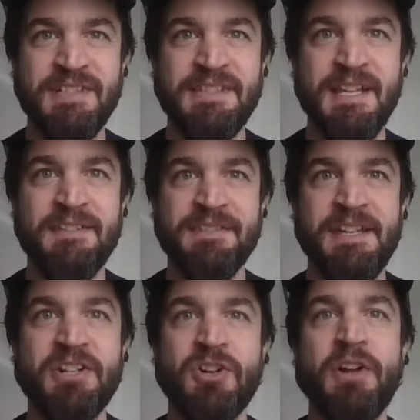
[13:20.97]
at The
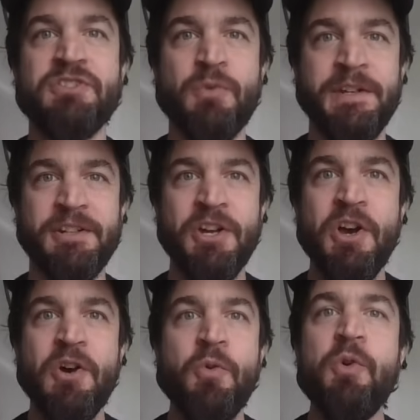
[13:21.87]
Athletic or on Twitter,
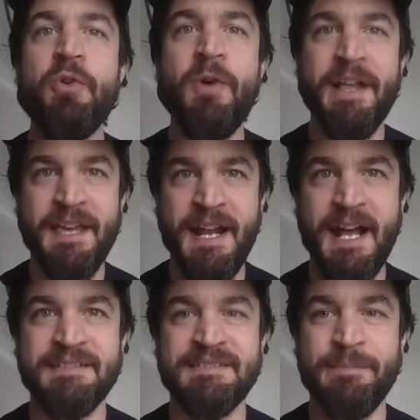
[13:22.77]
who do I get
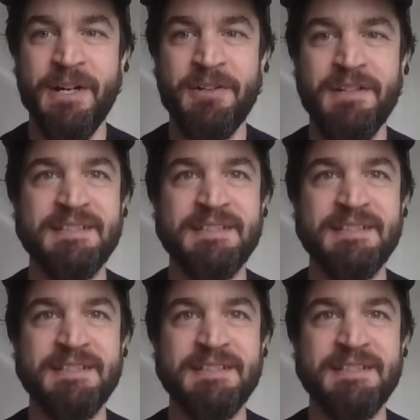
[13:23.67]
asked about?